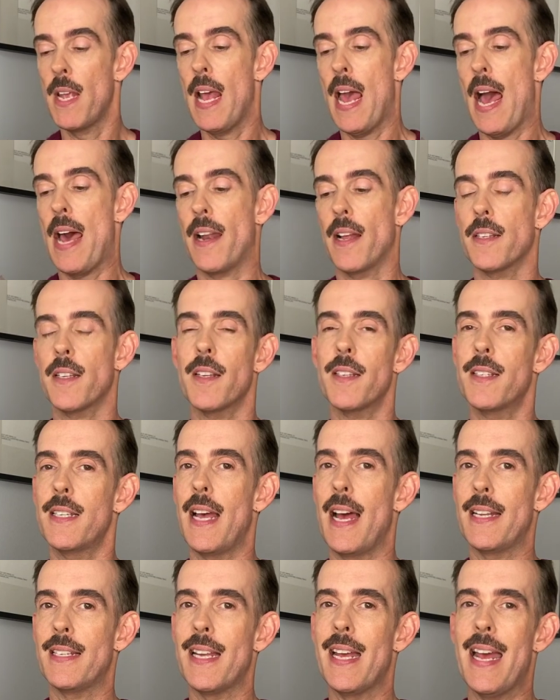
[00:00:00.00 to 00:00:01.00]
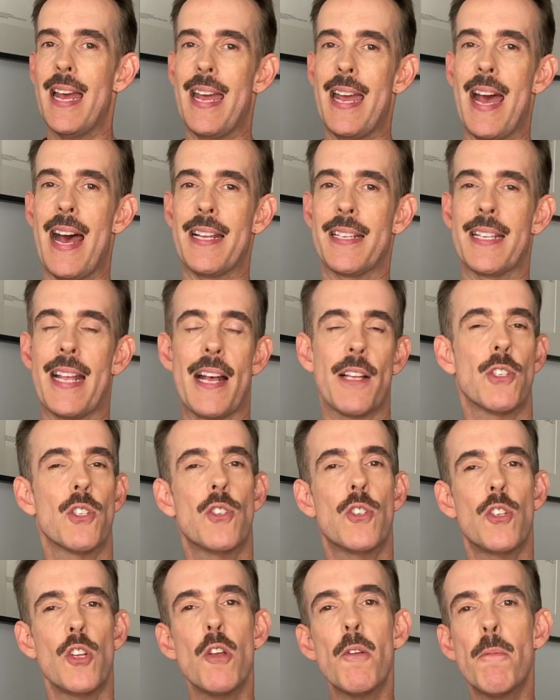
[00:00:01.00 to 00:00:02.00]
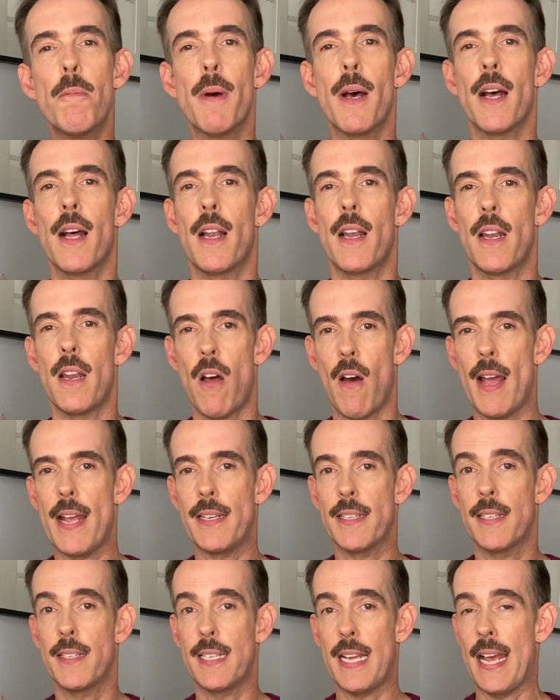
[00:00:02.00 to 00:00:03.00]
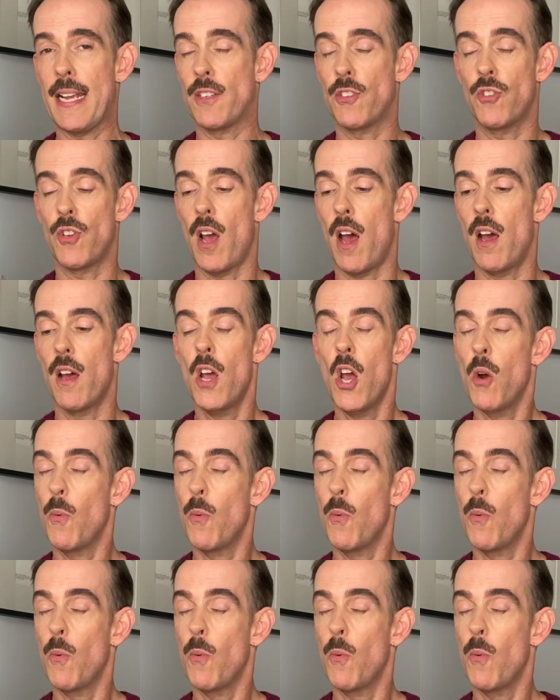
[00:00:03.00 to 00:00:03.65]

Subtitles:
And as I said, it has that super light texture,